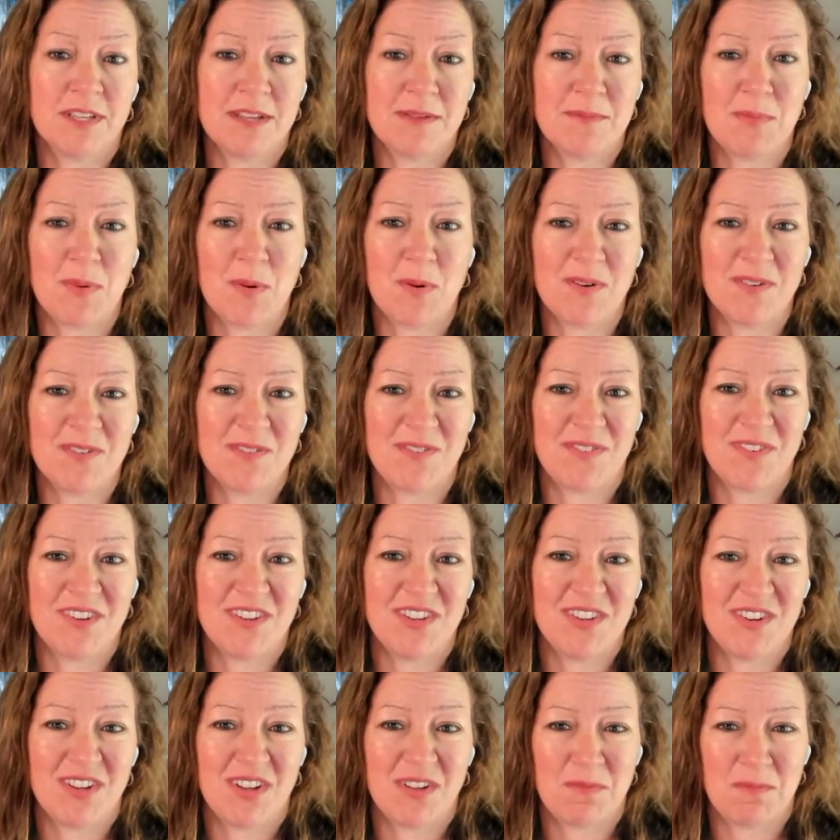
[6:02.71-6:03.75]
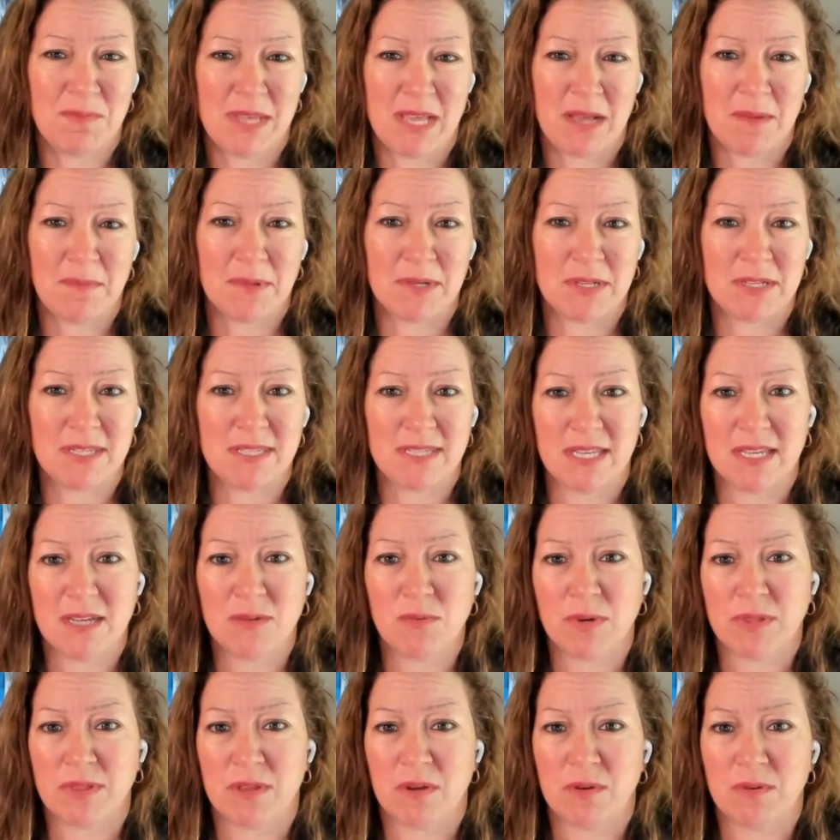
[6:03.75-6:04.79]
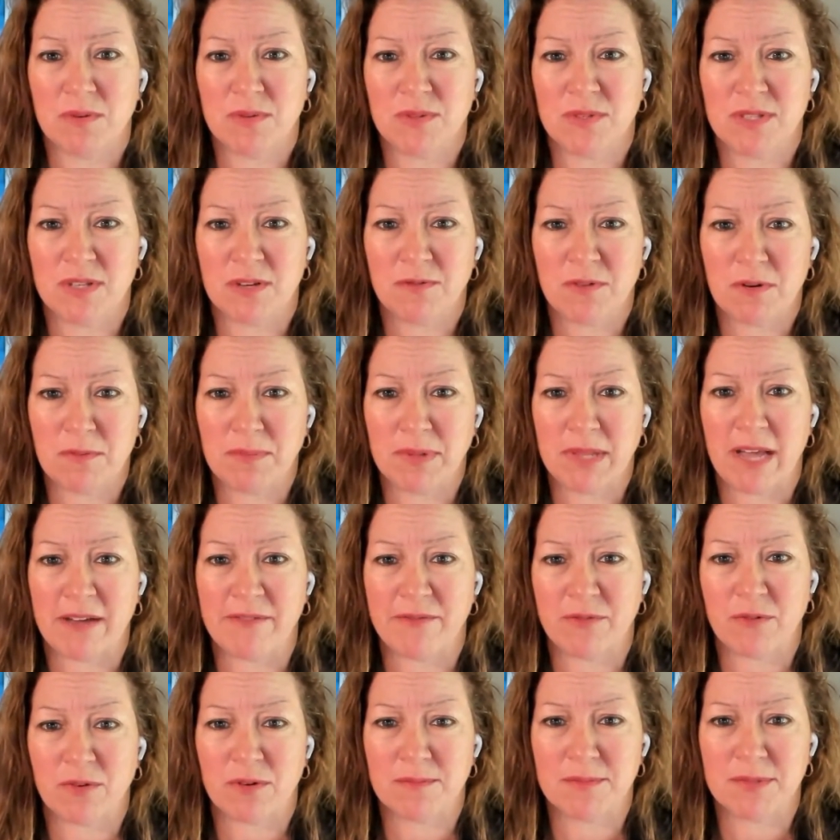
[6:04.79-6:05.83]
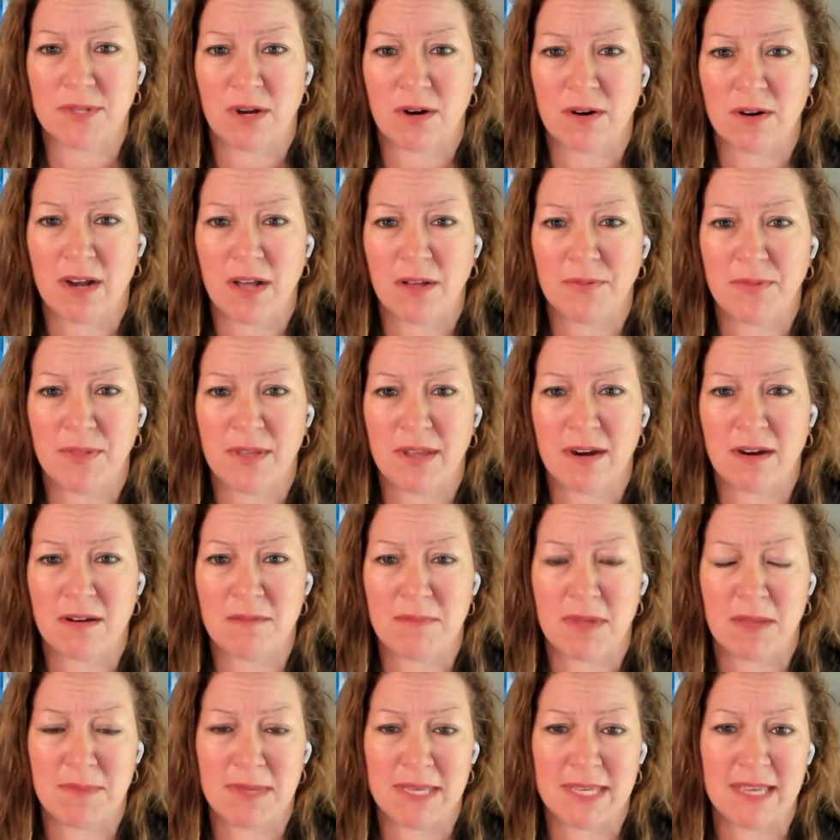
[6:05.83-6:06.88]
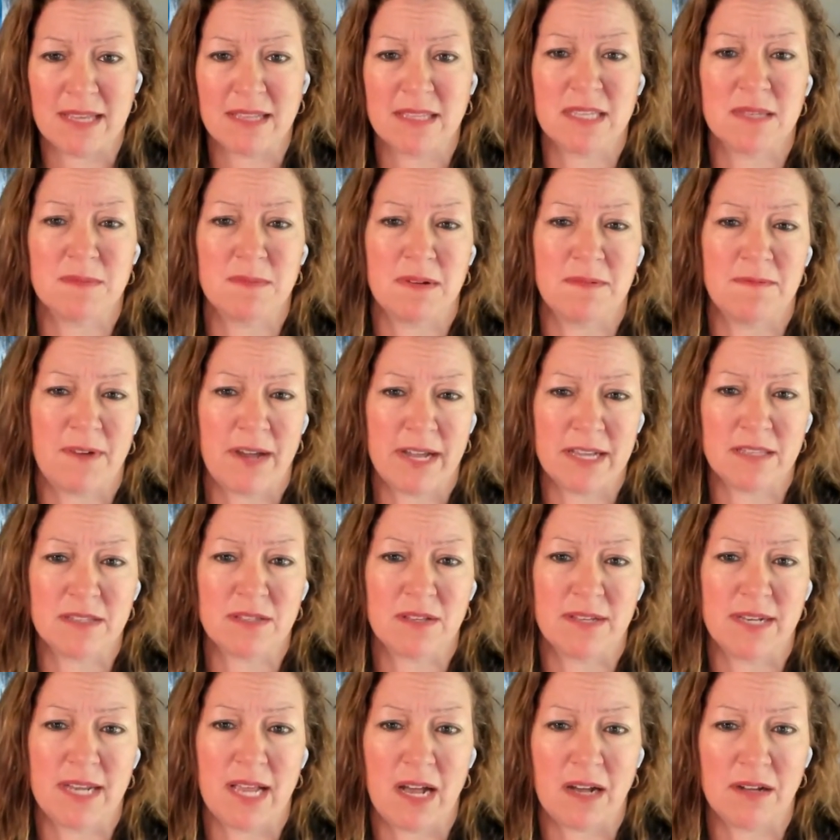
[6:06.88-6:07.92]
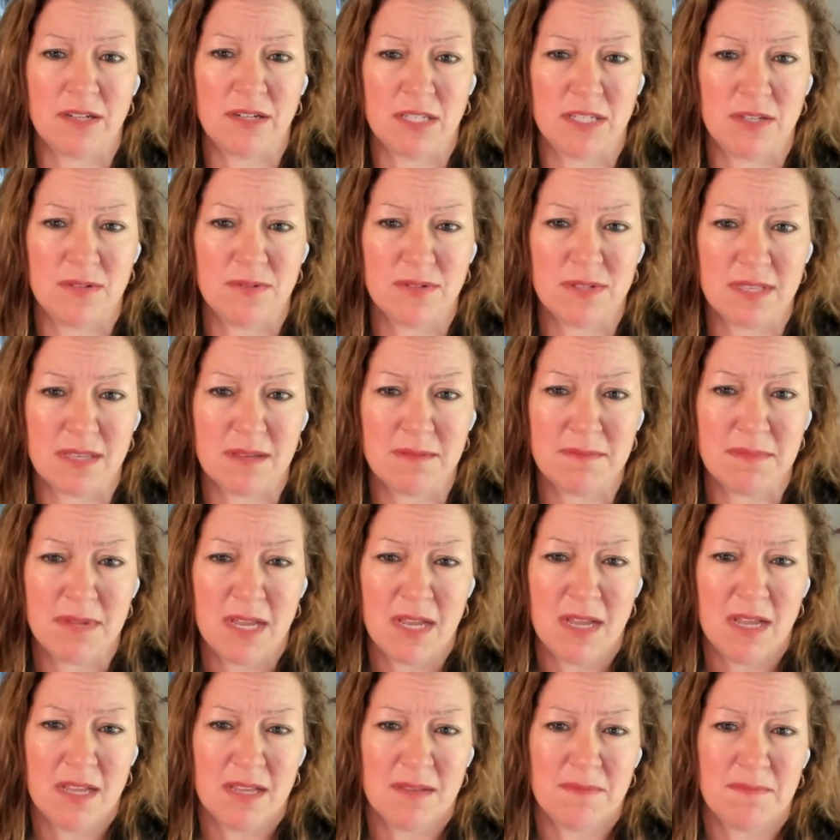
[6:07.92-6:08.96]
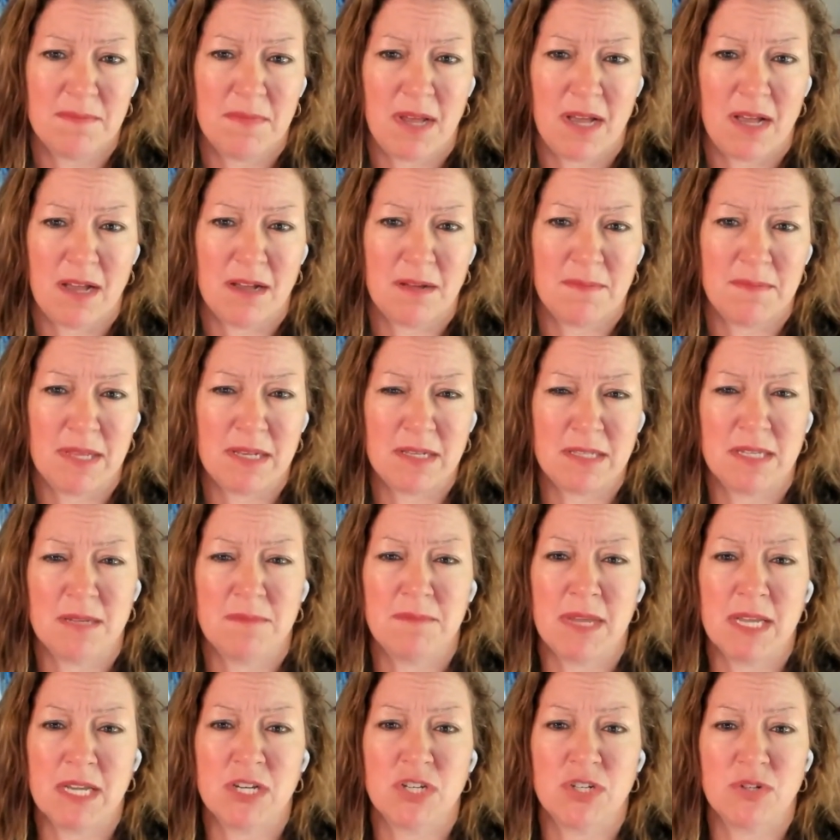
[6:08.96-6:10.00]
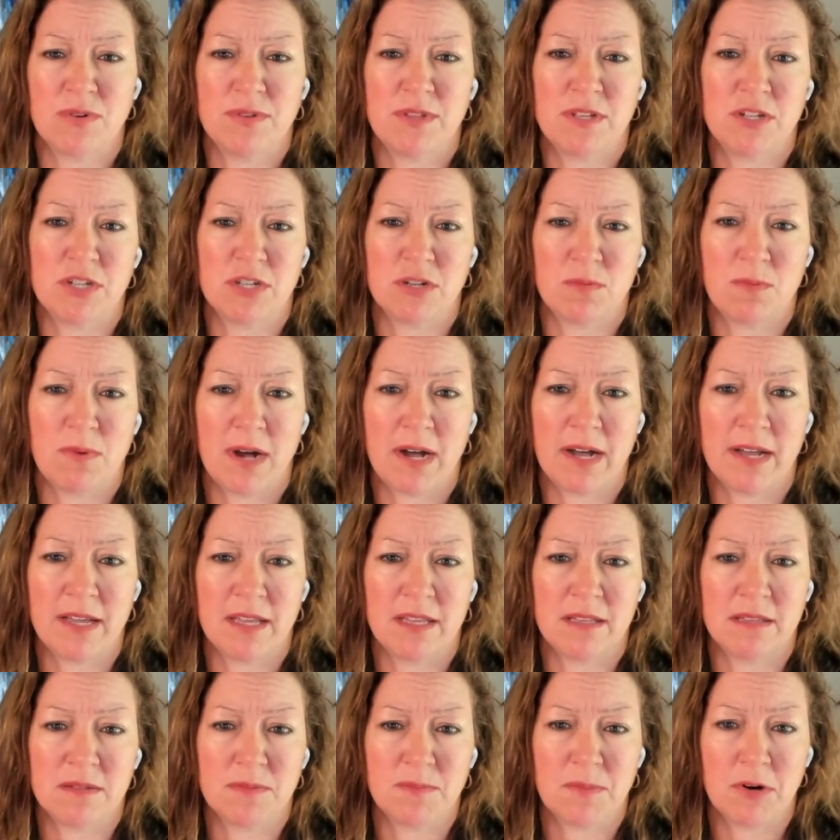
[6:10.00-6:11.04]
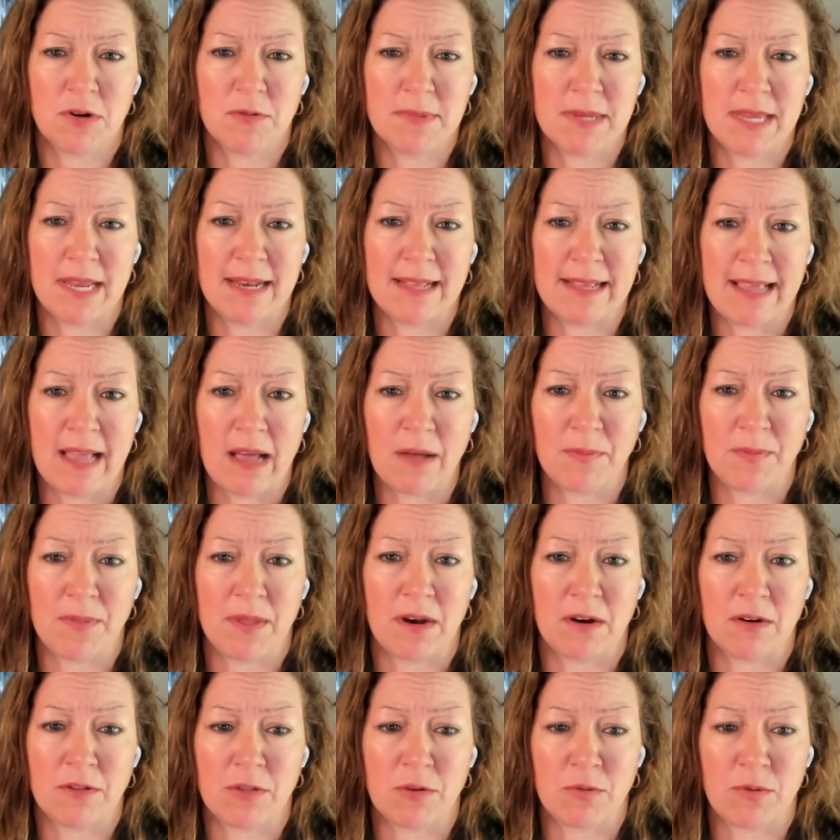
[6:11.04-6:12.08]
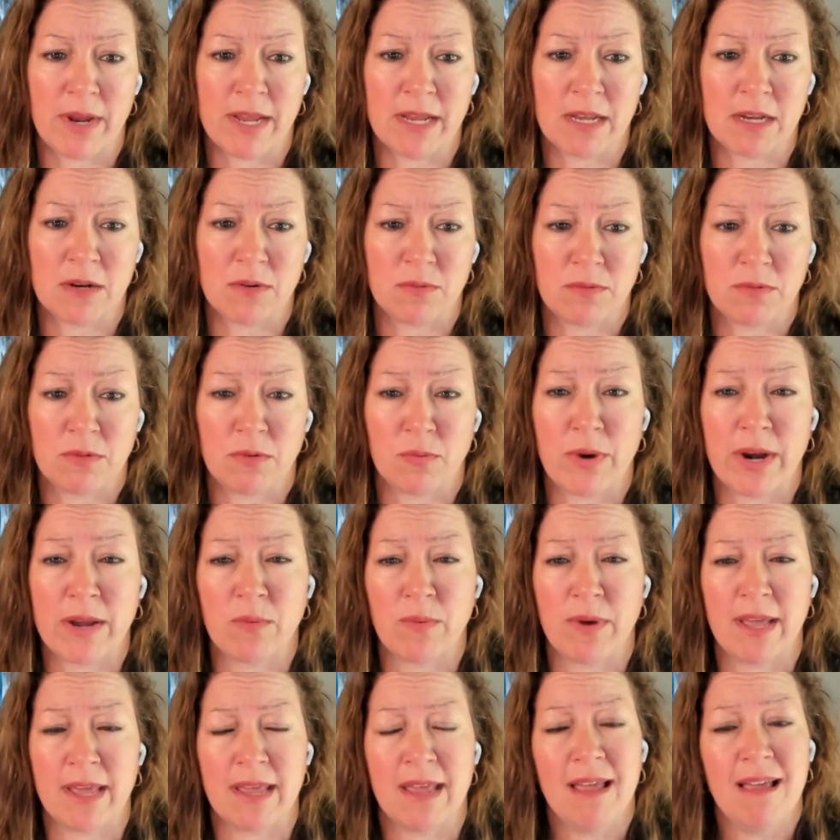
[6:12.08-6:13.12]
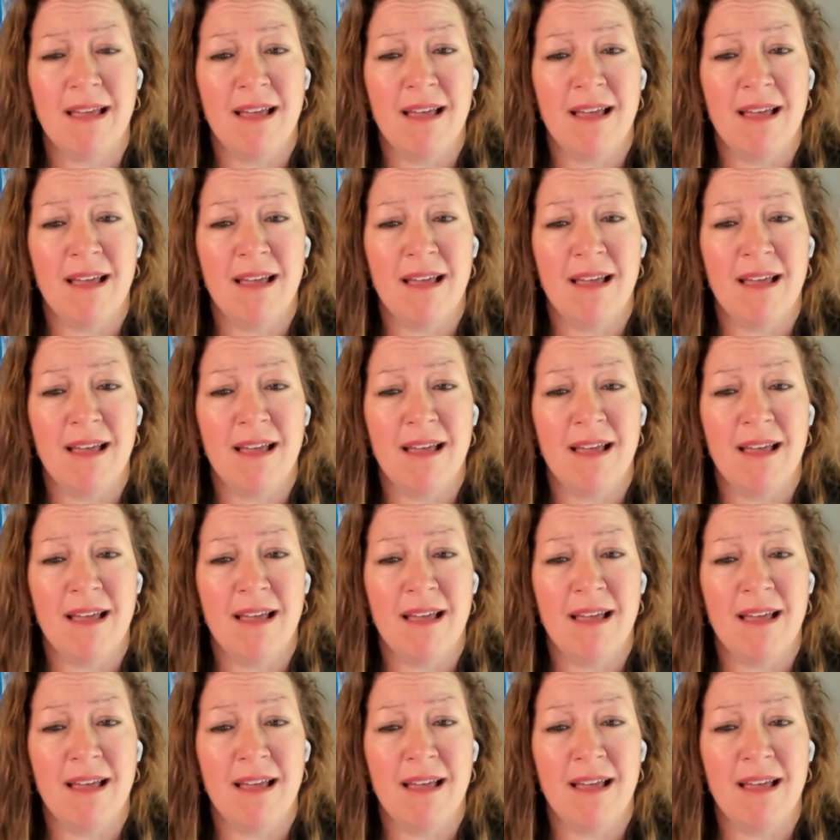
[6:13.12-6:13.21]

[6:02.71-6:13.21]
important for you to be able to seek what those different platforms are out there and maybe get some advice on how to use them, and to make sure that your why is permeating out there in the right way.